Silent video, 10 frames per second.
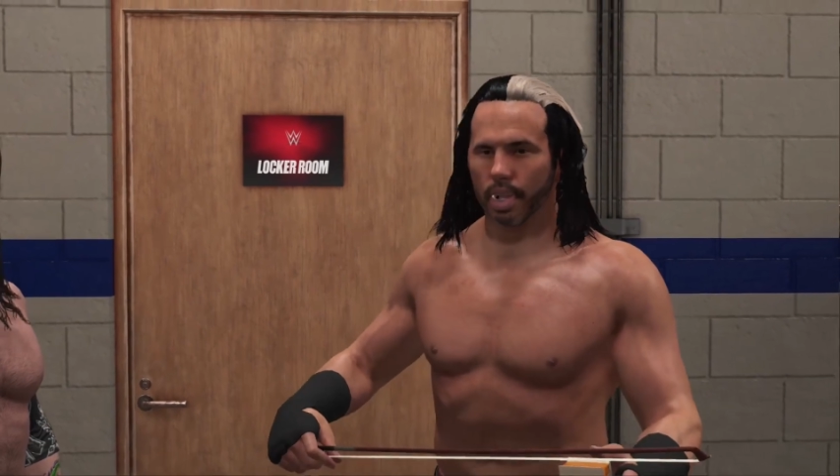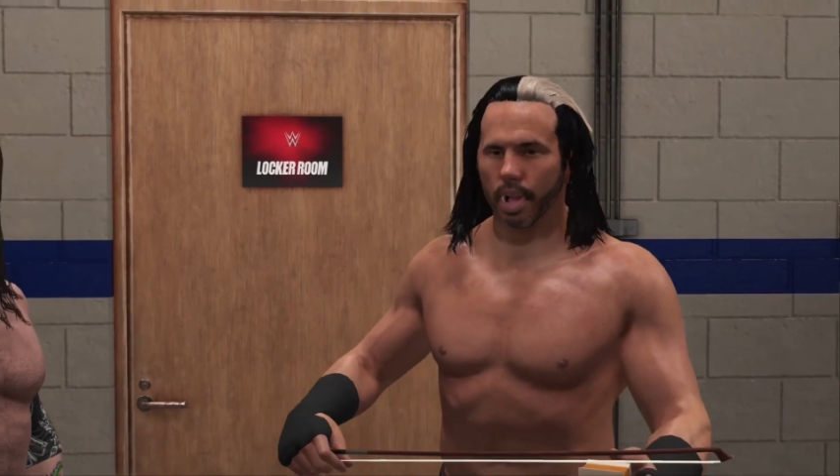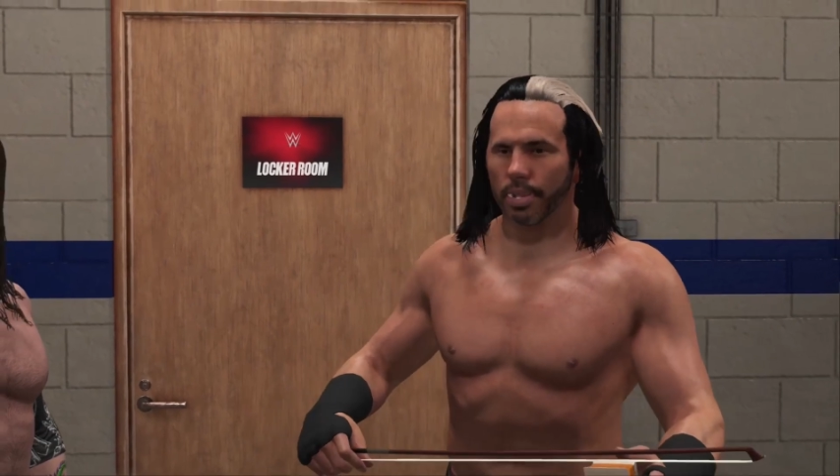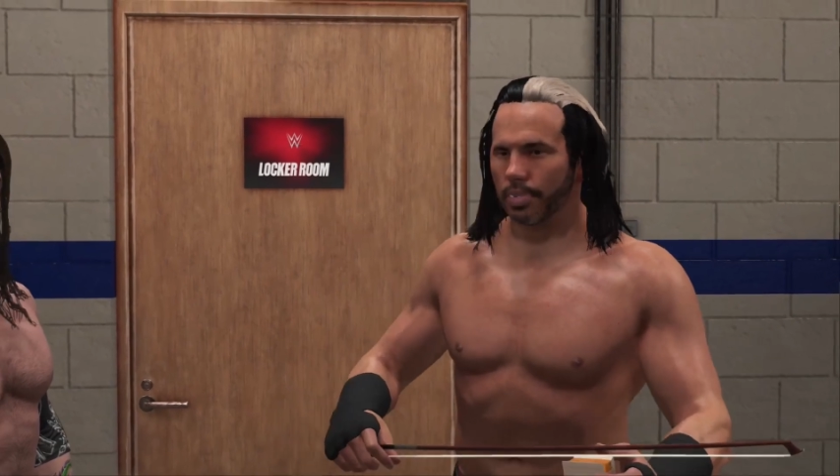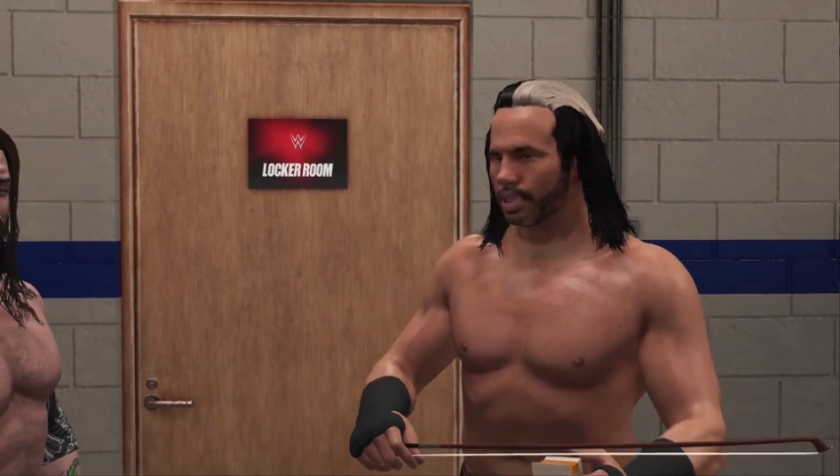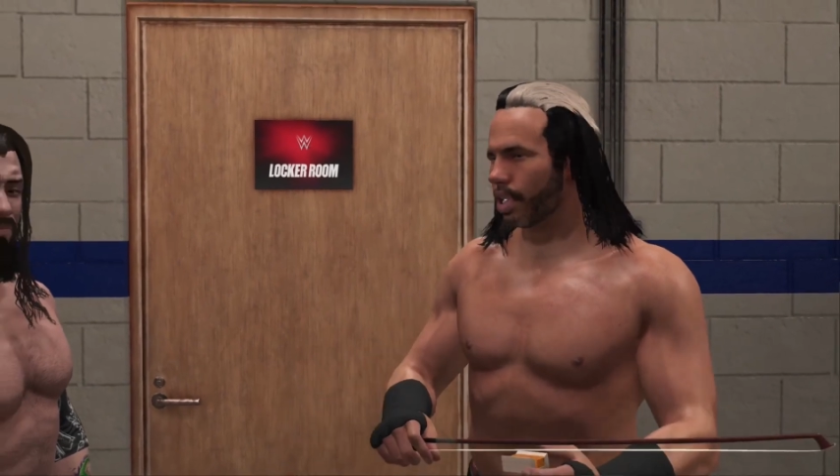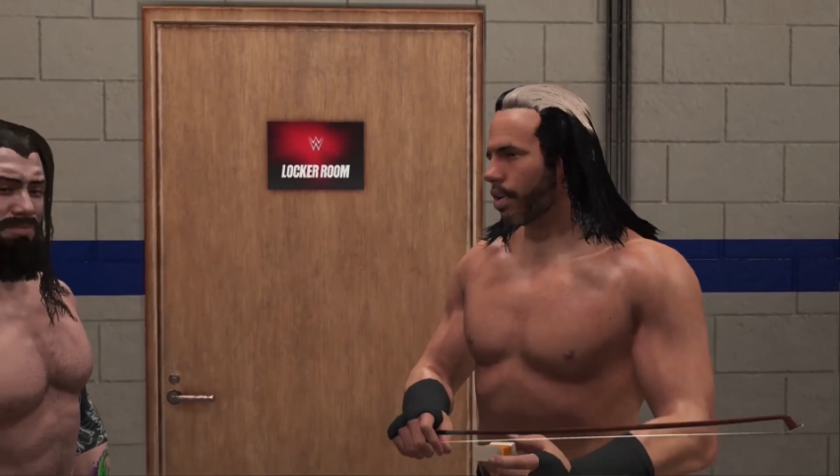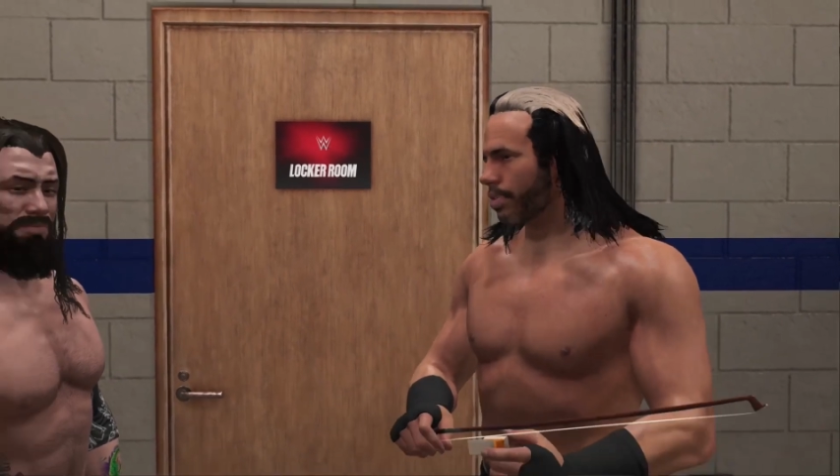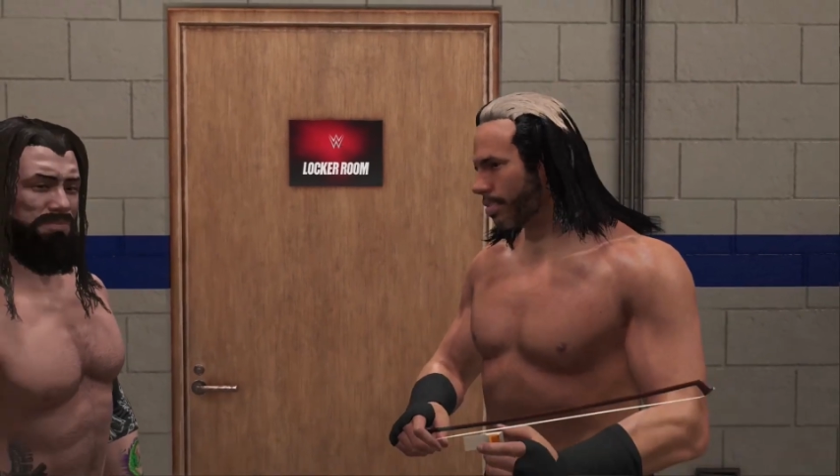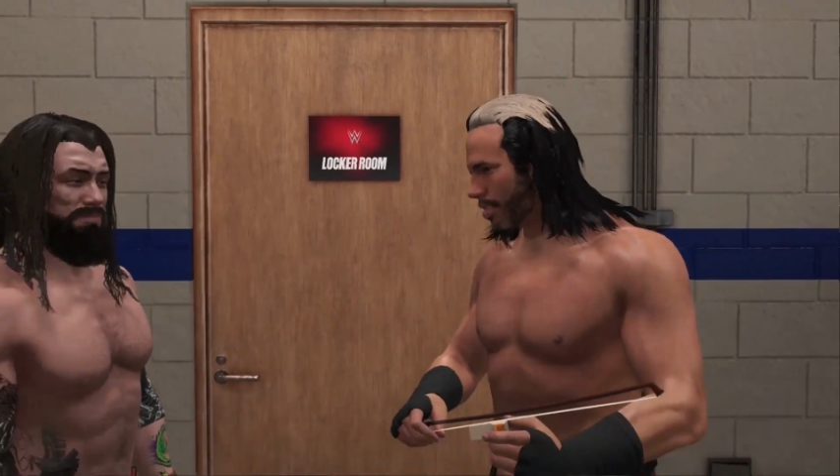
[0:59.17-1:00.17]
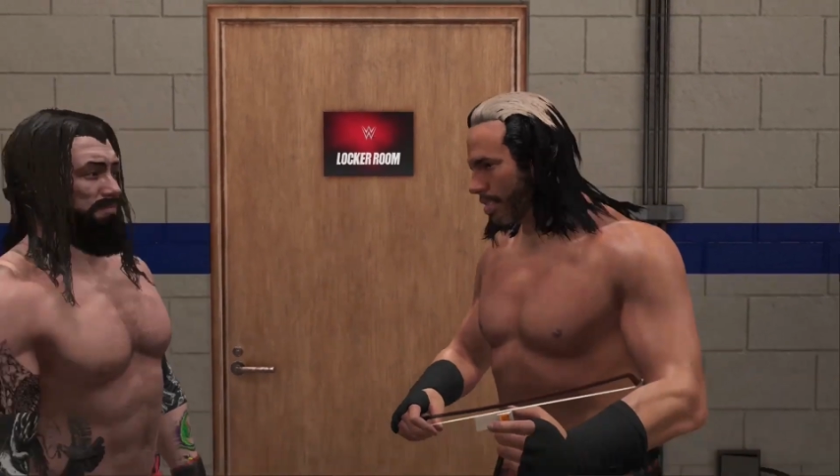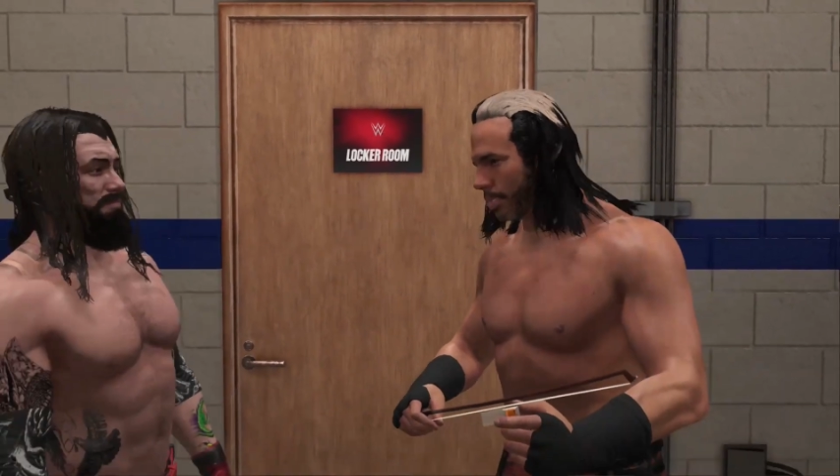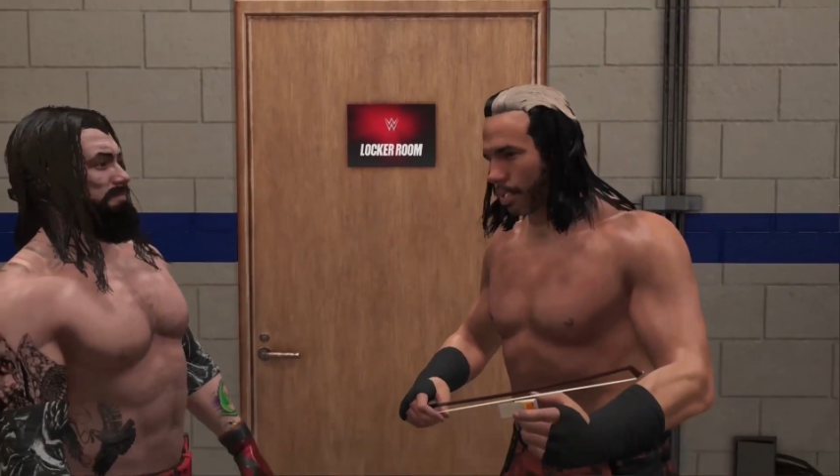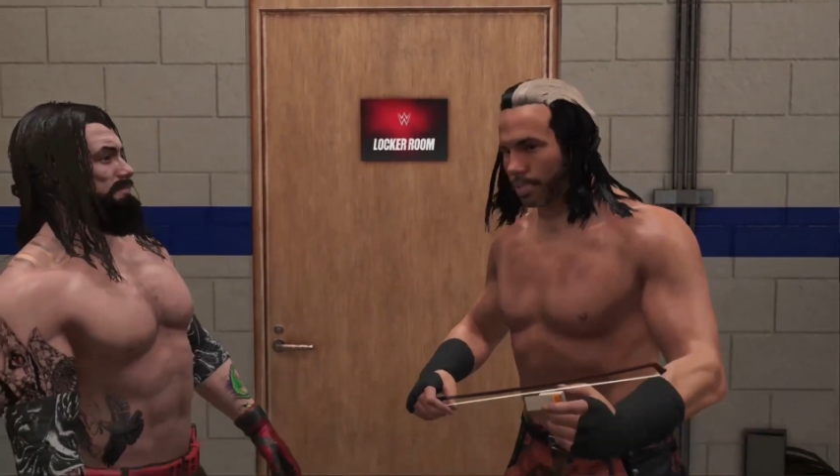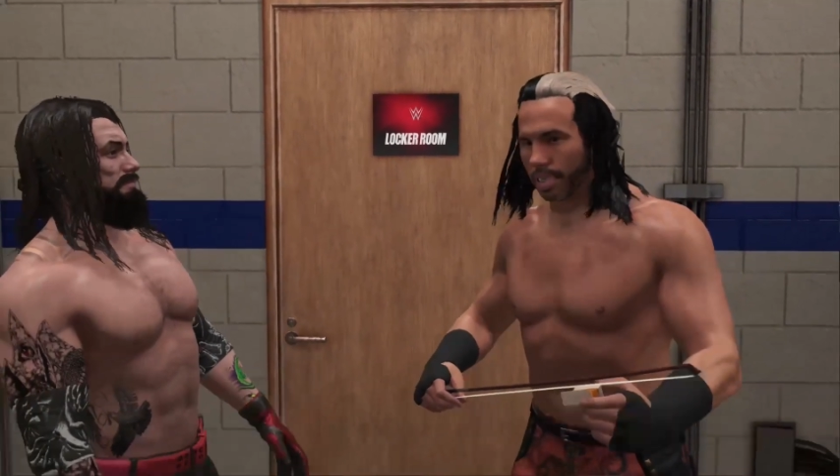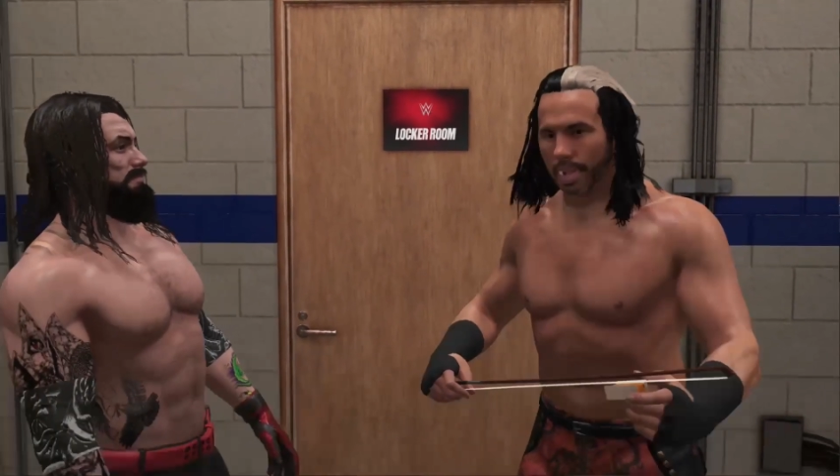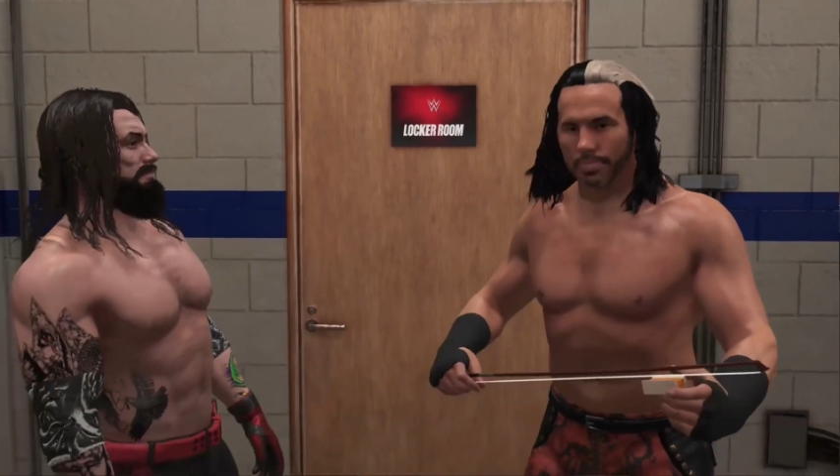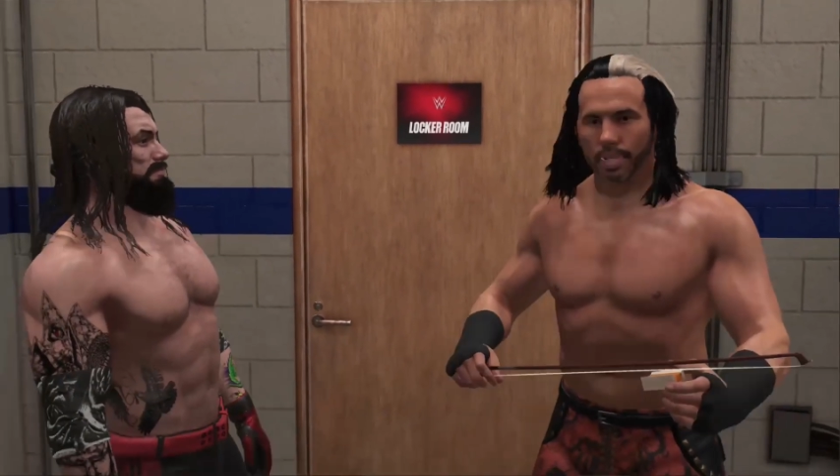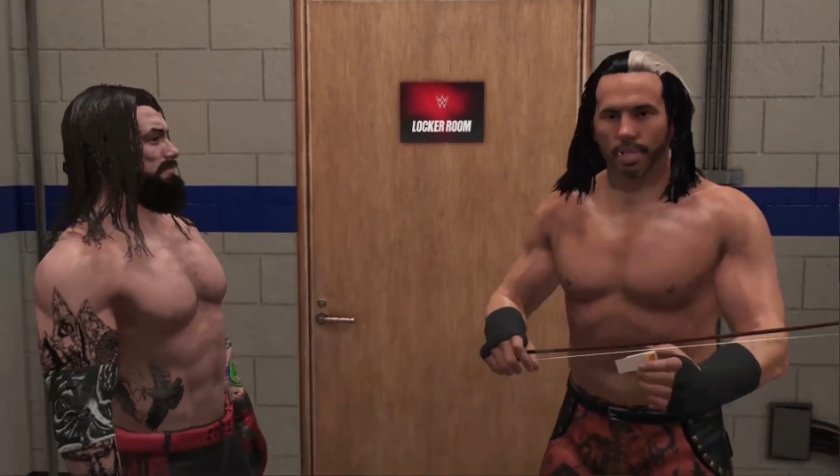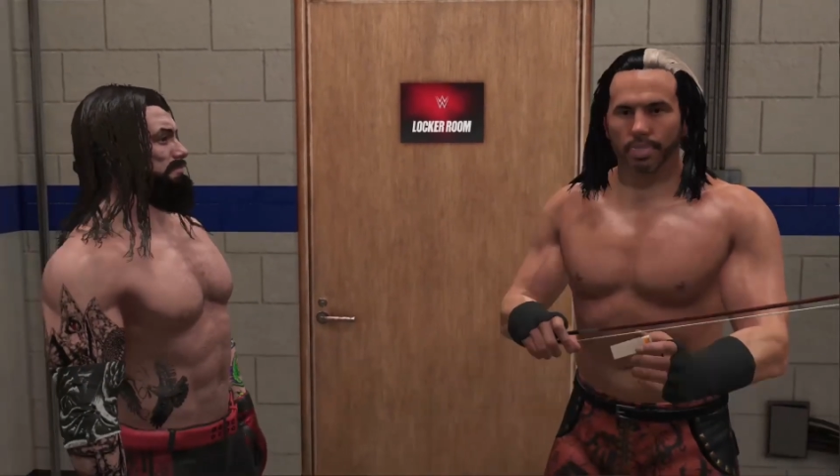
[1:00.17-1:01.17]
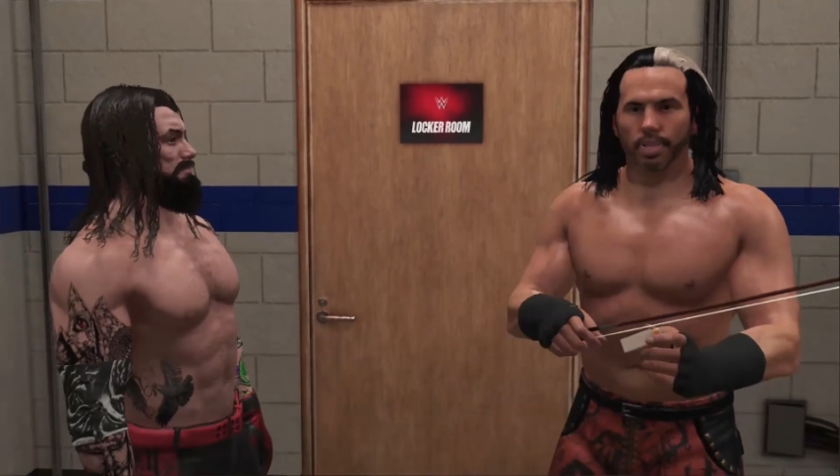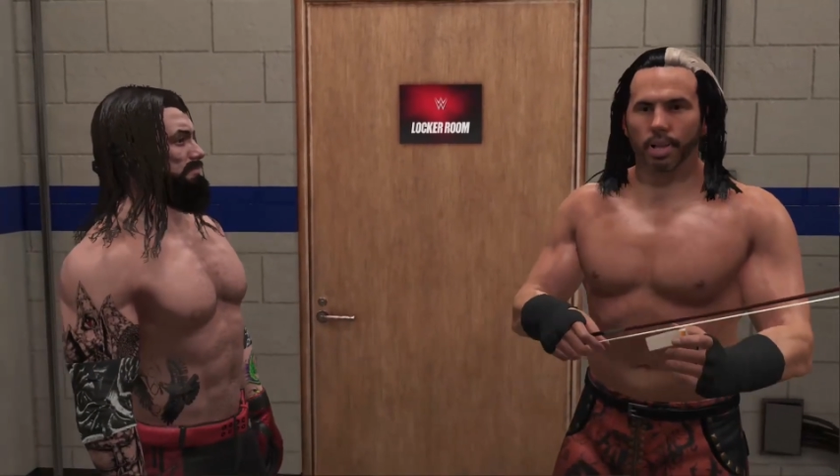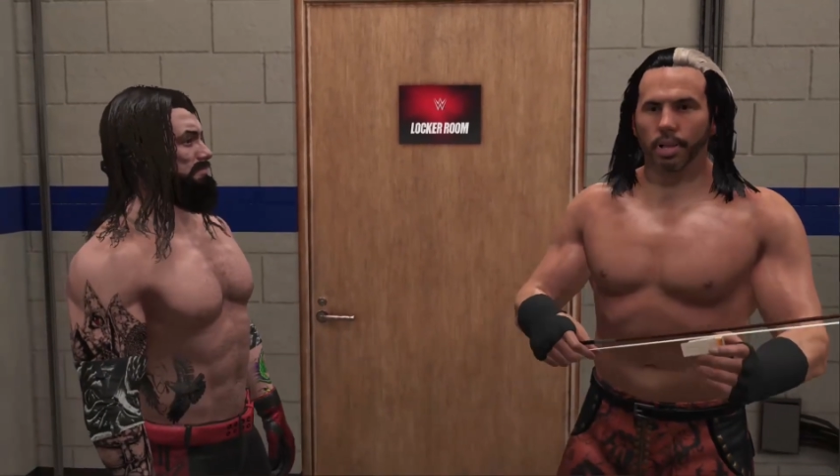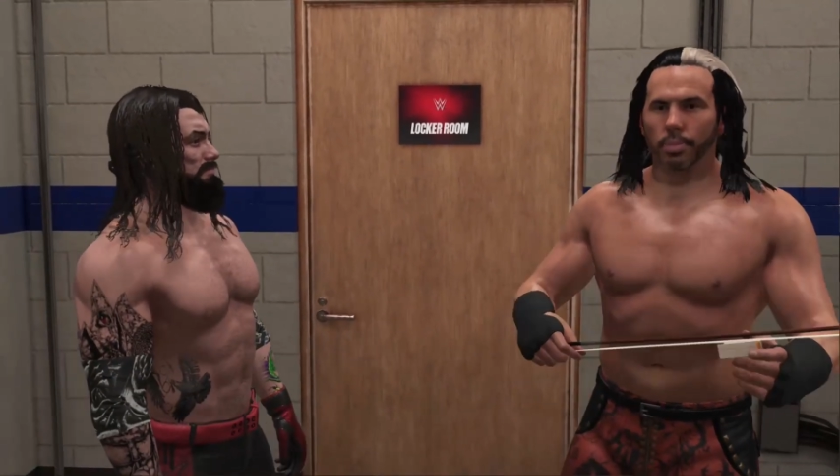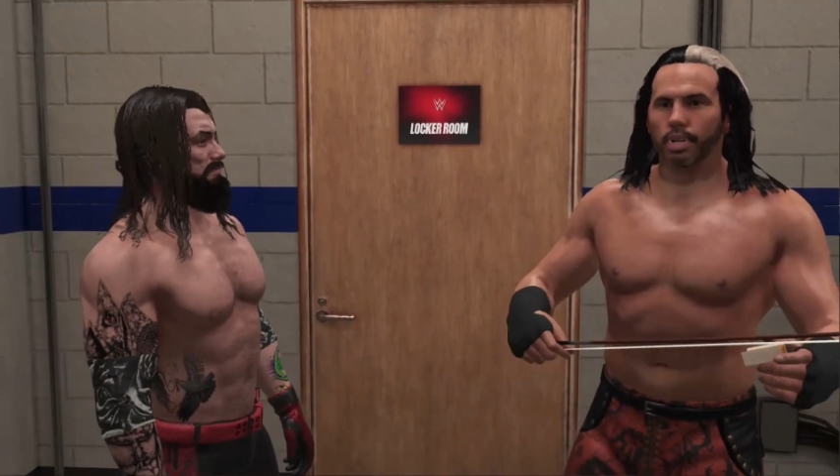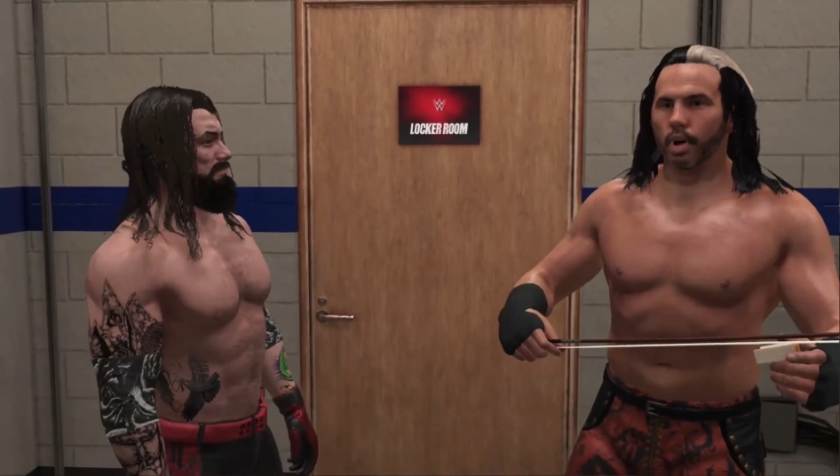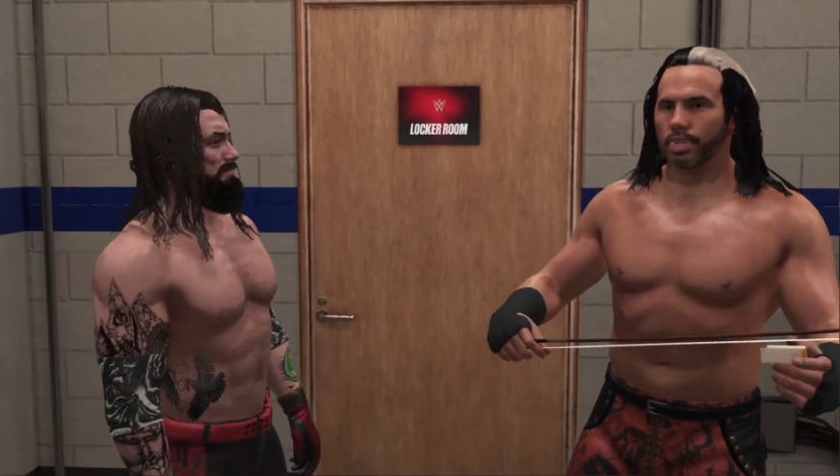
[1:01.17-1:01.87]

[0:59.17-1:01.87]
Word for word: of a joint to the multiverse, but all